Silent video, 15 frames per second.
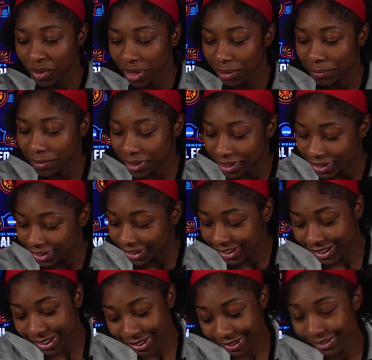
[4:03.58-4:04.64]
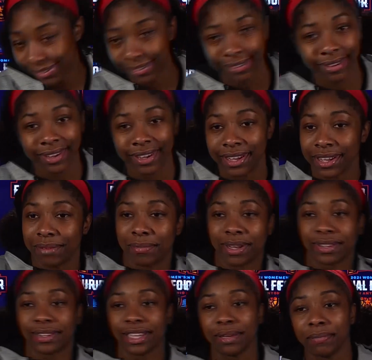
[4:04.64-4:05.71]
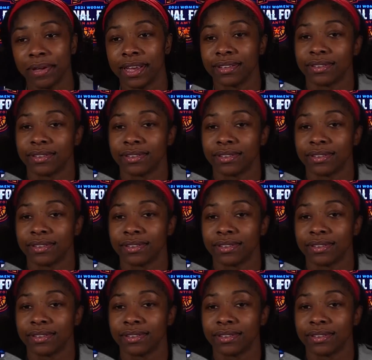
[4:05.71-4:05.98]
I mean, my teammates,